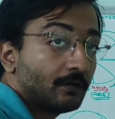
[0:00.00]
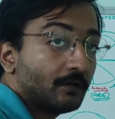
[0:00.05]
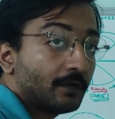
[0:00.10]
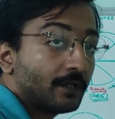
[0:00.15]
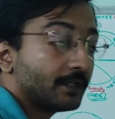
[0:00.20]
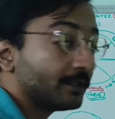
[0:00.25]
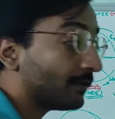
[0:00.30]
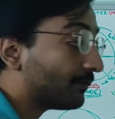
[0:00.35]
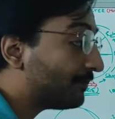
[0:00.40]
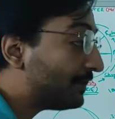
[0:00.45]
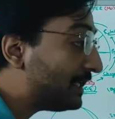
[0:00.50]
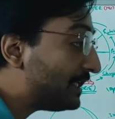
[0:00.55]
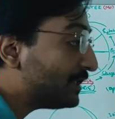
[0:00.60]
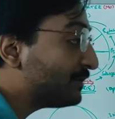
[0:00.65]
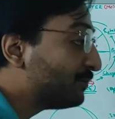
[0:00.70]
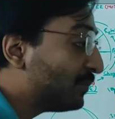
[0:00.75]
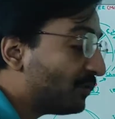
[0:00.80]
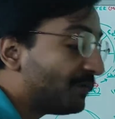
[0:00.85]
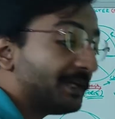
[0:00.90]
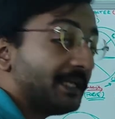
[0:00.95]
Okay, the wheel is
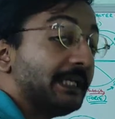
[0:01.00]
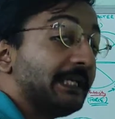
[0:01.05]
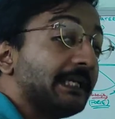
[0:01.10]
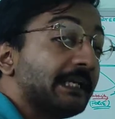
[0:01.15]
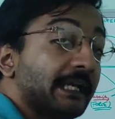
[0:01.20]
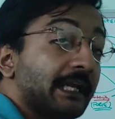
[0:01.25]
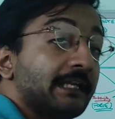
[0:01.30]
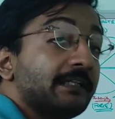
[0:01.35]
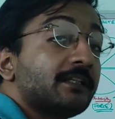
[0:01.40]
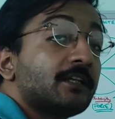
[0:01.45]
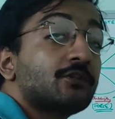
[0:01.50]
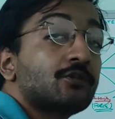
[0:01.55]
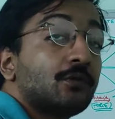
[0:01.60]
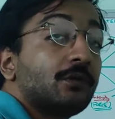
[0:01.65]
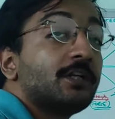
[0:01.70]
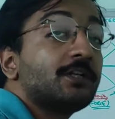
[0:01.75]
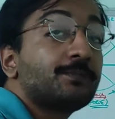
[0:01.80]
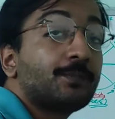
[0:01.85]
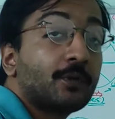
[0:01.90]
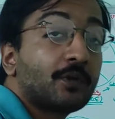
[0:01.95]
moving and the
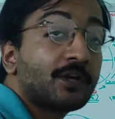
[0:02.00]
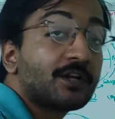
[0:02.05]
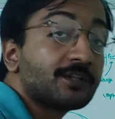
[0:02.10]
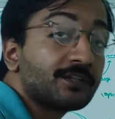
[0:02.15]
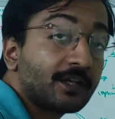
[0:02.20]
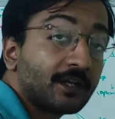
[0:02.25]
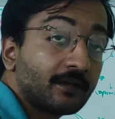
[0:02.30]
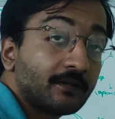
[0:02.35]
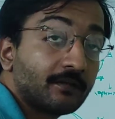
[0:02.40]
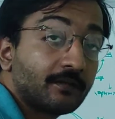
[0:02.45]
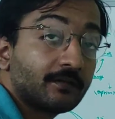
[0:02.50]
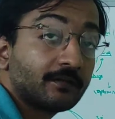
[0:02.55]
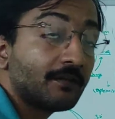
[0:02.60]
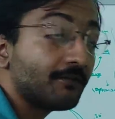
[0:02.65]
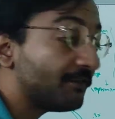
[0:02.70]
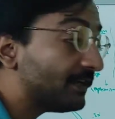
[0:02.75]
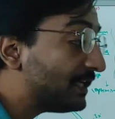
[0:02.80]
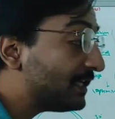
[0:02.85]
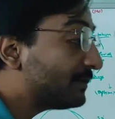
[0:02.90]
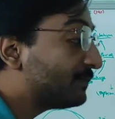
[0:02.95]
soul is progressing. The
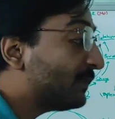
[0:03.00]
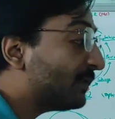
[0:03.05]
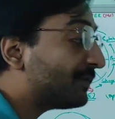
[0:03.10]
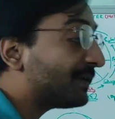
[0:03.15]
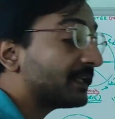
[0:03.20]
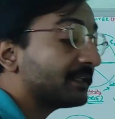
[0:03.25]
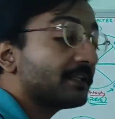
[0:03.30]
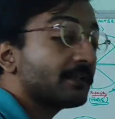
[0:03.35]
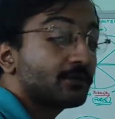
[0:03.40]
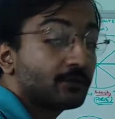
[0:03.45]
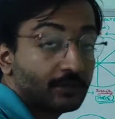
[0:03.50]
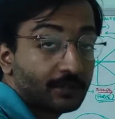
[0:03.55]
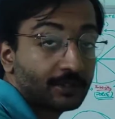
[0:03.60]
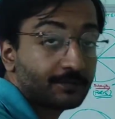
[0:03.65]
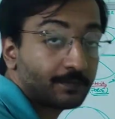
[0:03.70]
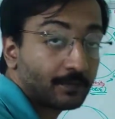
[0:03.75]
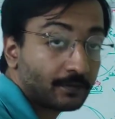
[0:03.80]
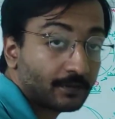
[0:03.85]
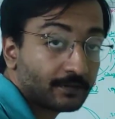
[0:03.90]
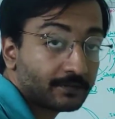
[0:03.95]
wheel is moving and the soul is
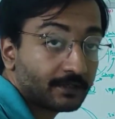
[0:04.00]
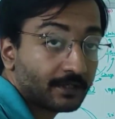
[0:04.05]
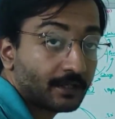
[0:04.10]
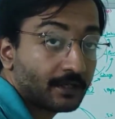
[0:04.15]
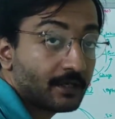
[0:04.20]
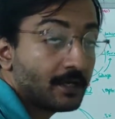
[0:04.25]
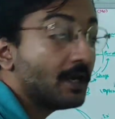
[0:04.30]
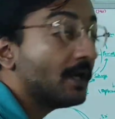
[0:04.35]
progressing.